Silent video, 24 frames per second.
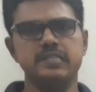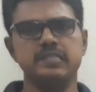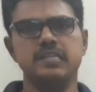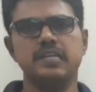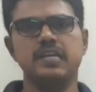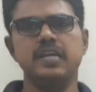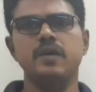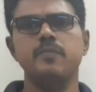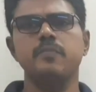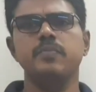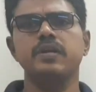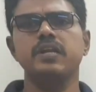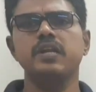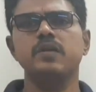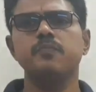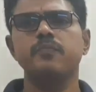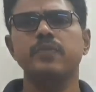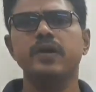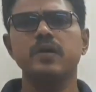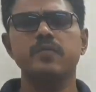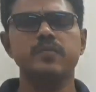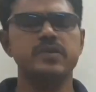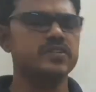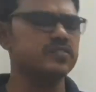Capital
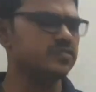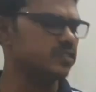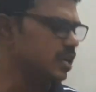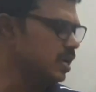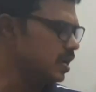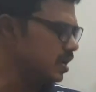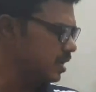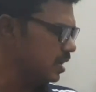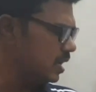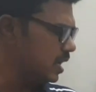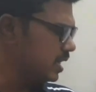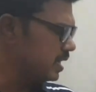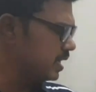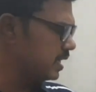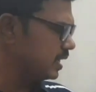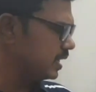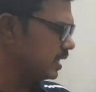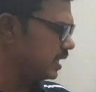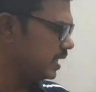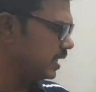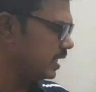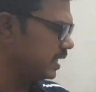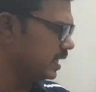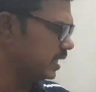payments are
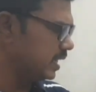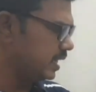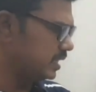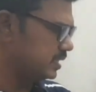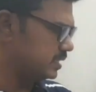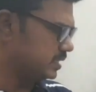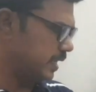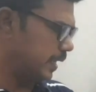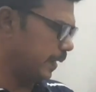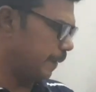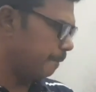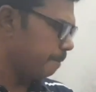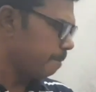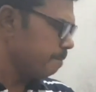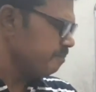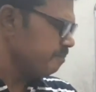non-recurring in nature.